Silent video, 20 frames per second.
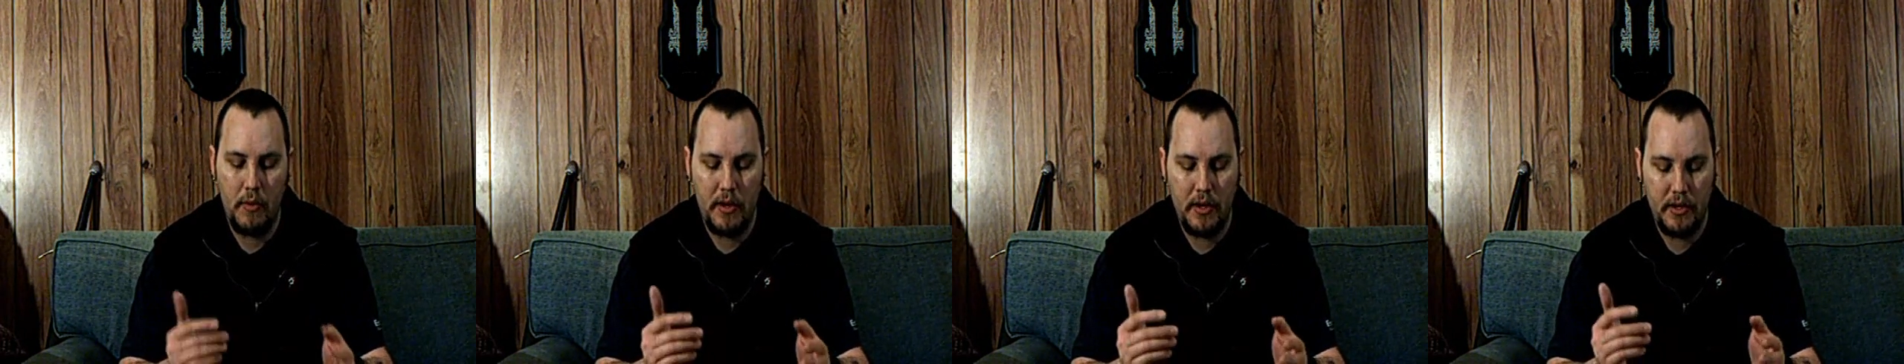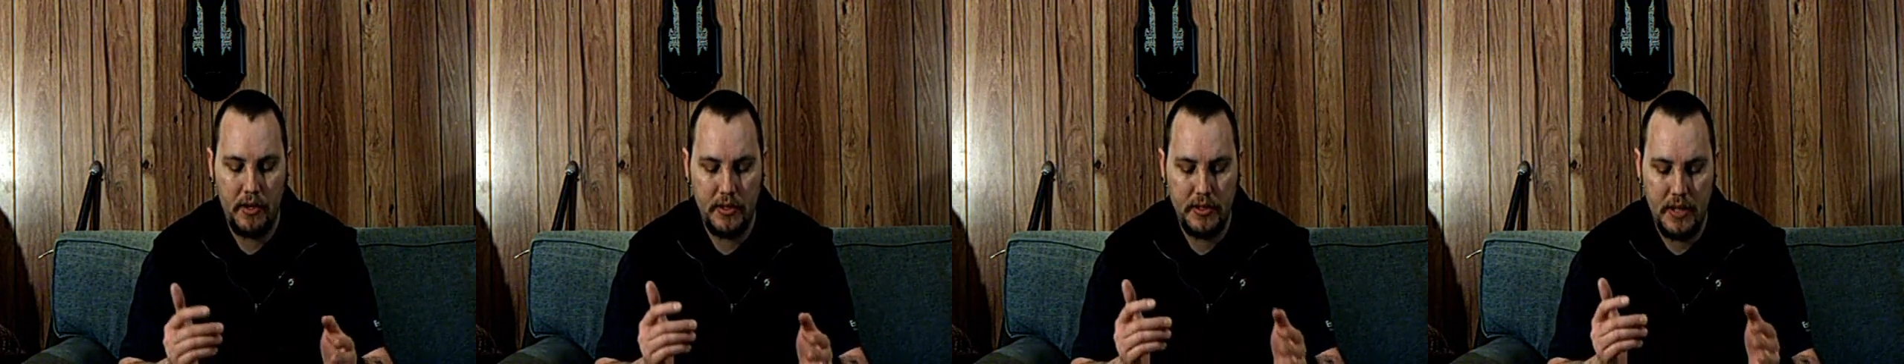I
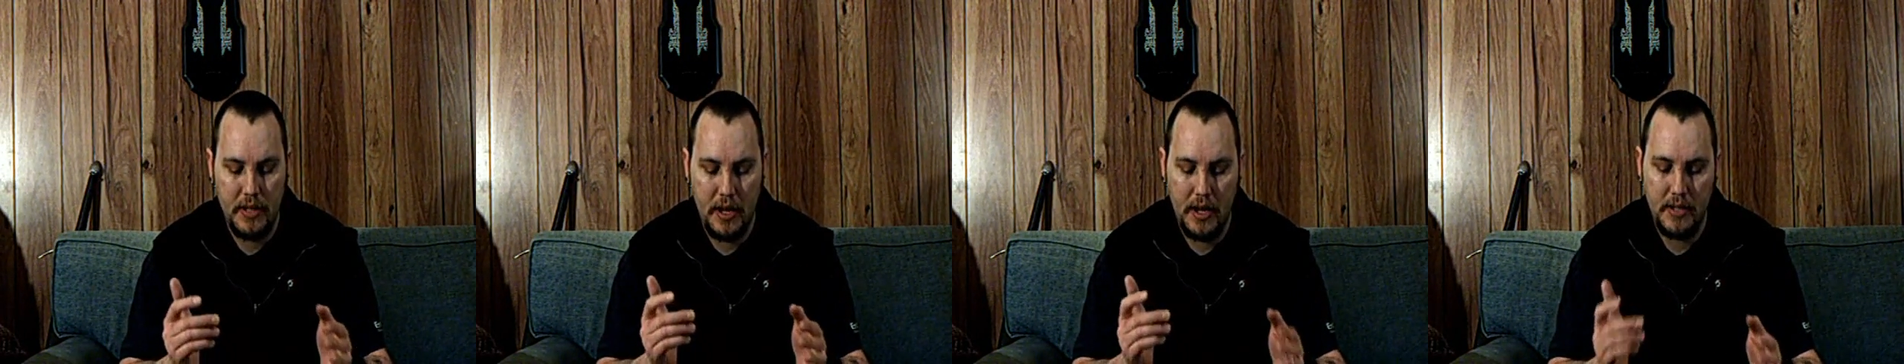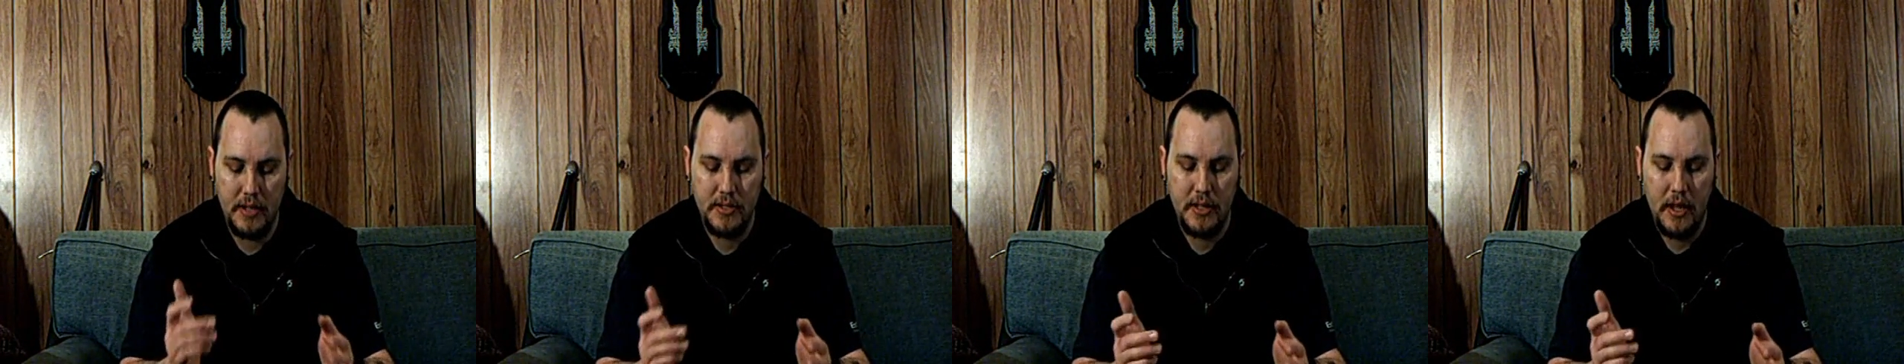wanted
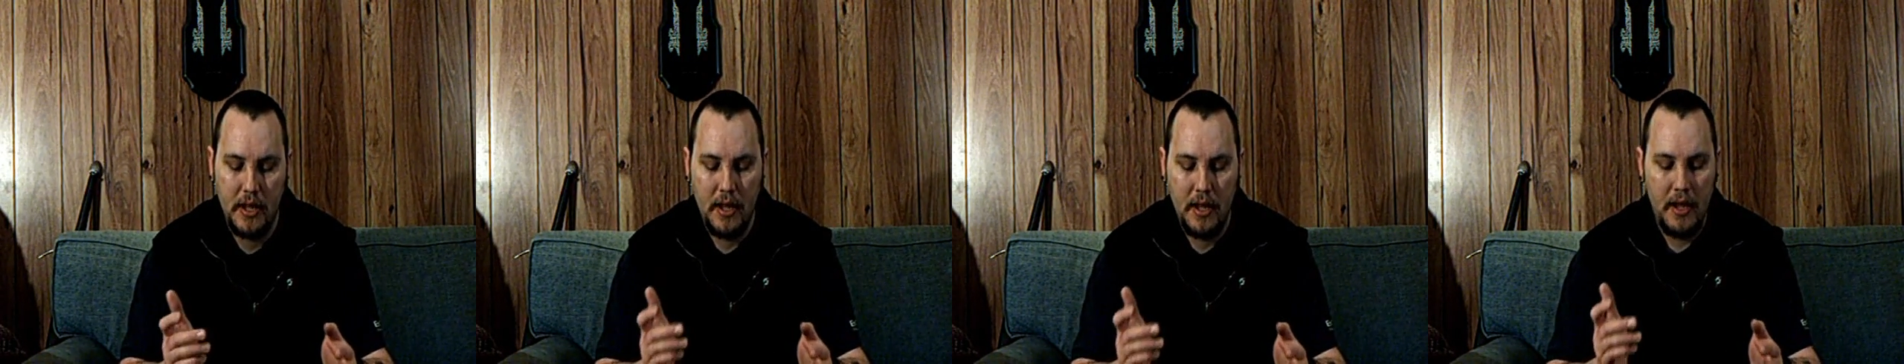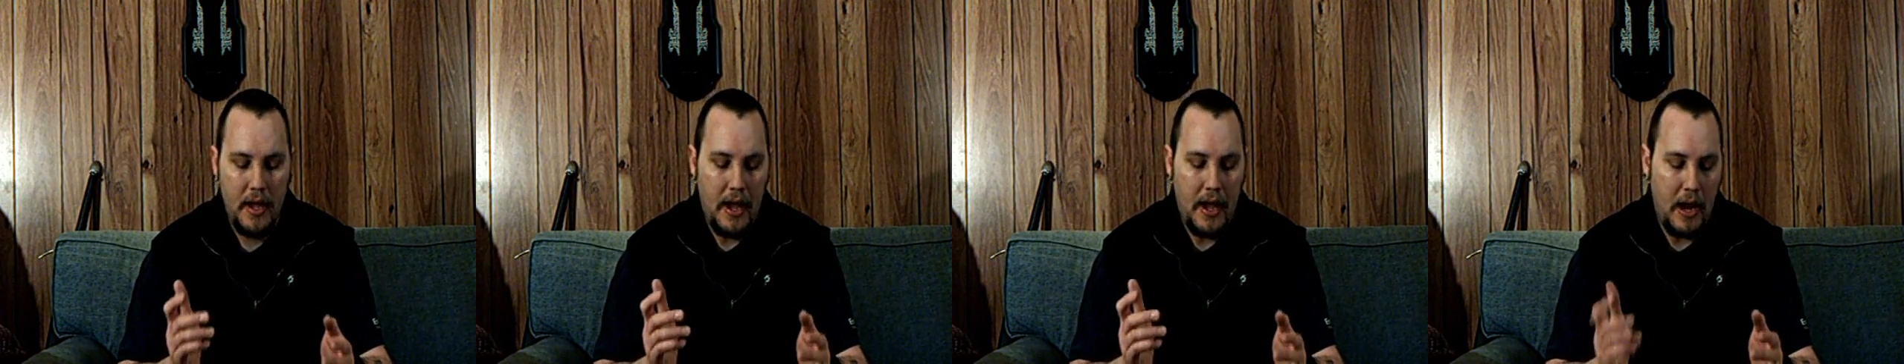to test
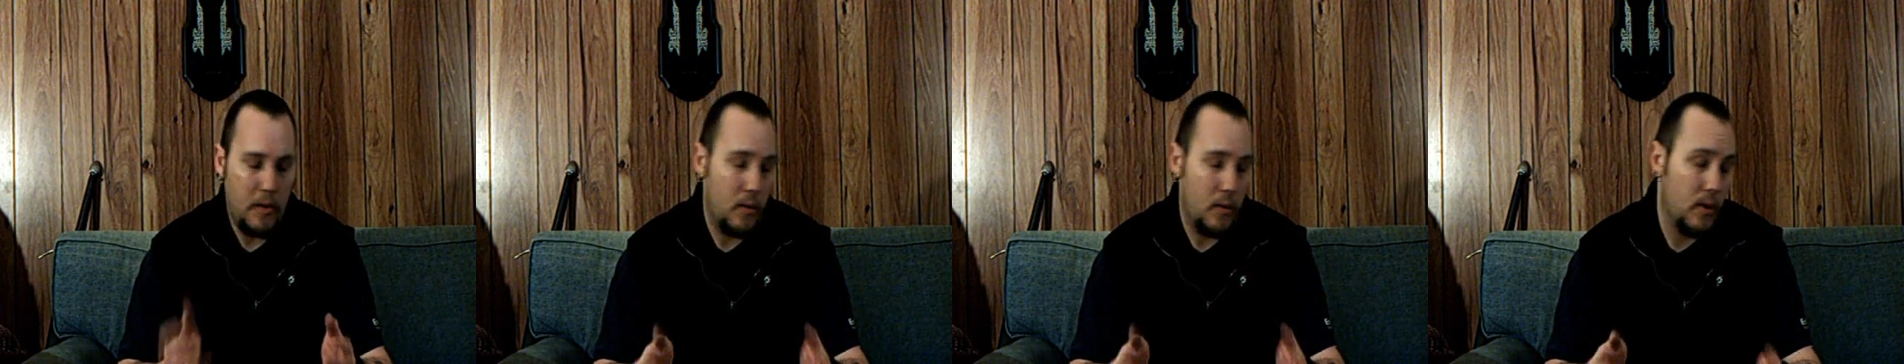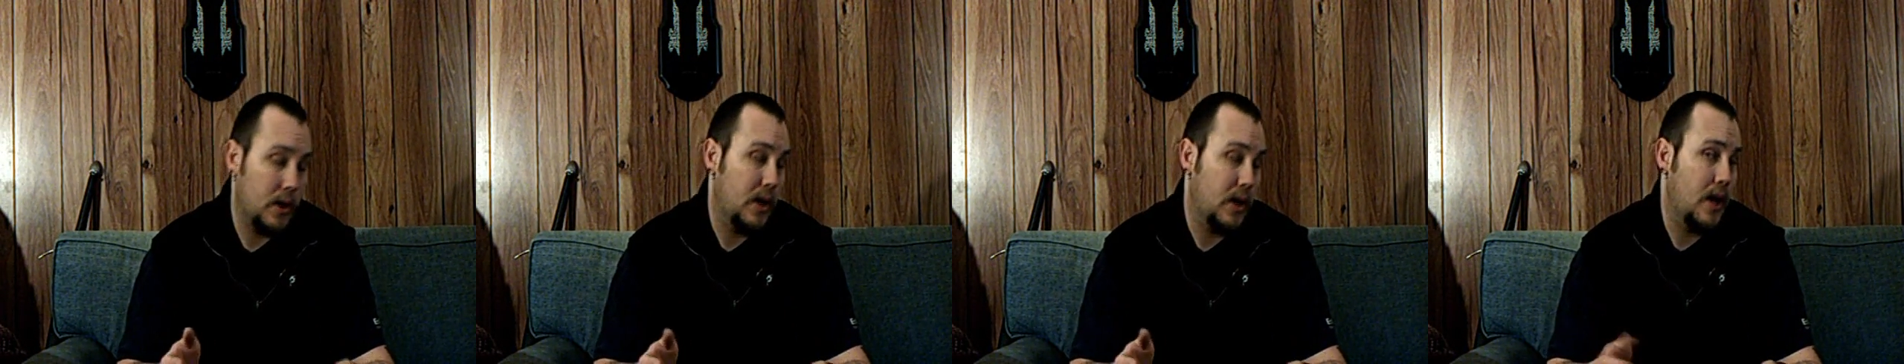
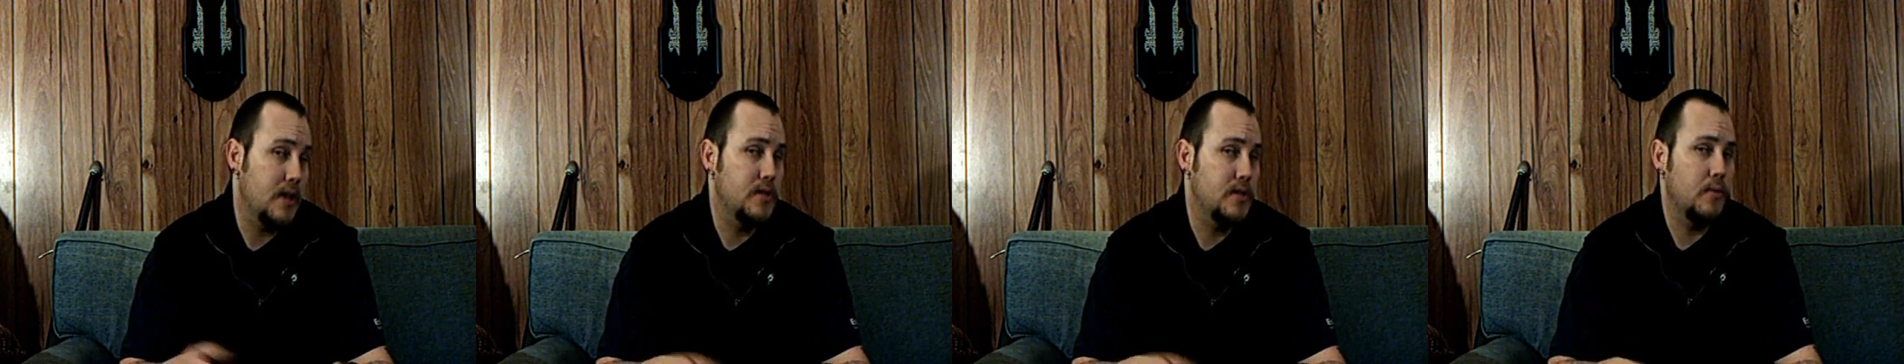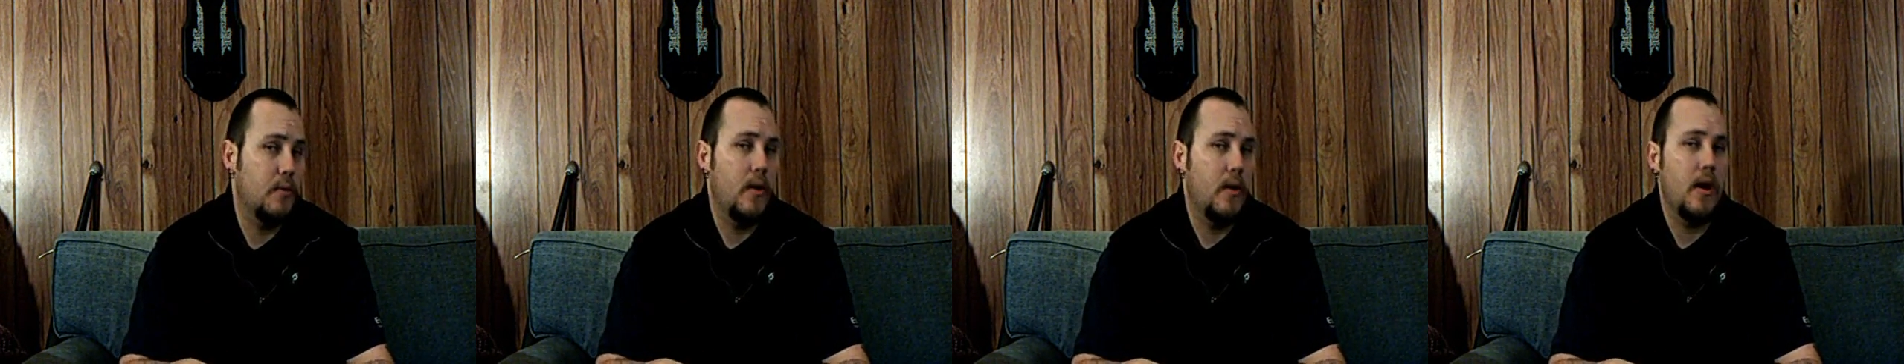how
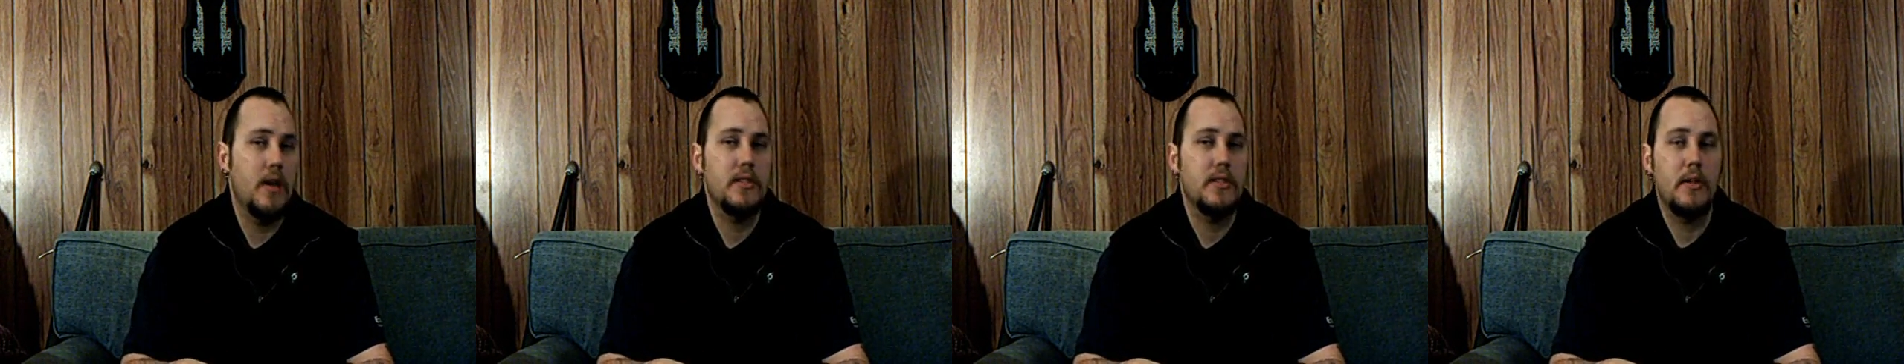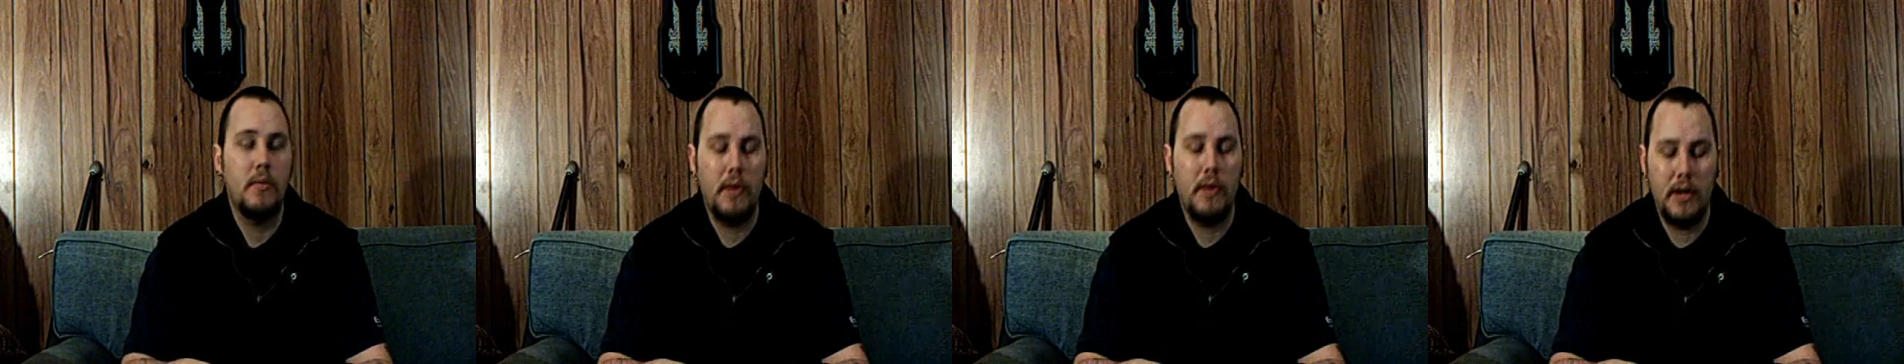organized it was.